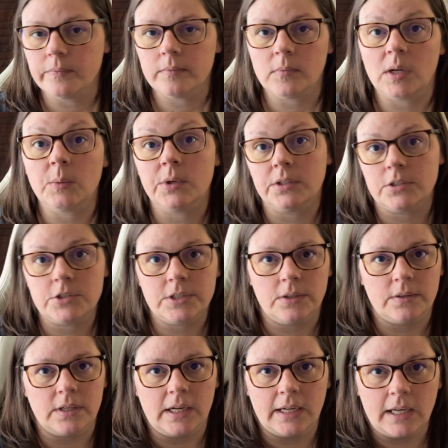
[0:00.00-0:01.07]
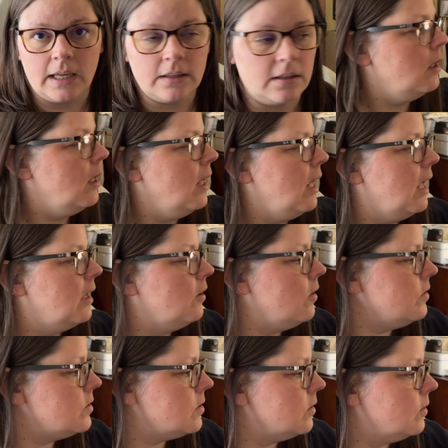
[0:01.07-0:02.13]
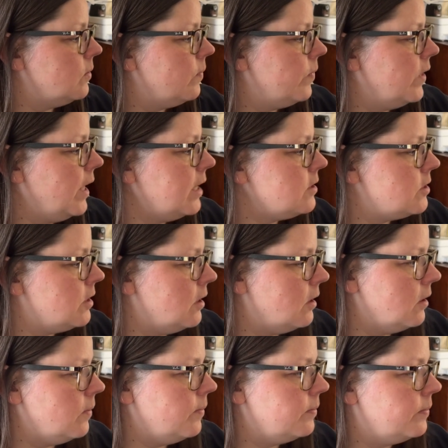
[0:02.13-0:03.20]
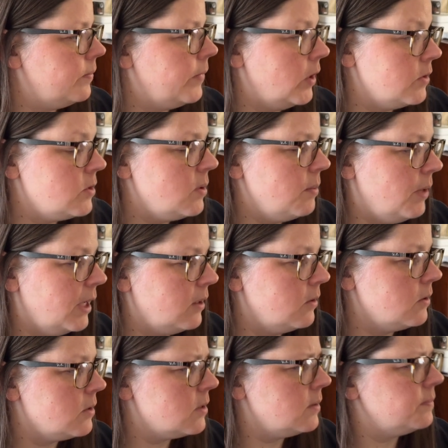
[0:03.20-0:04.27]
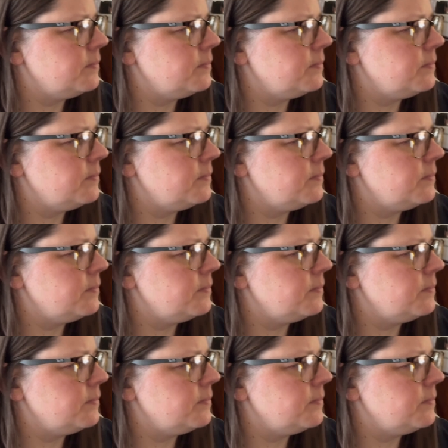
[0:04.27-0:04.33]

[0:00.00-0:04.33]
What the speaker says: but I wanted to share that I got them. And also, last year, also at Michael's,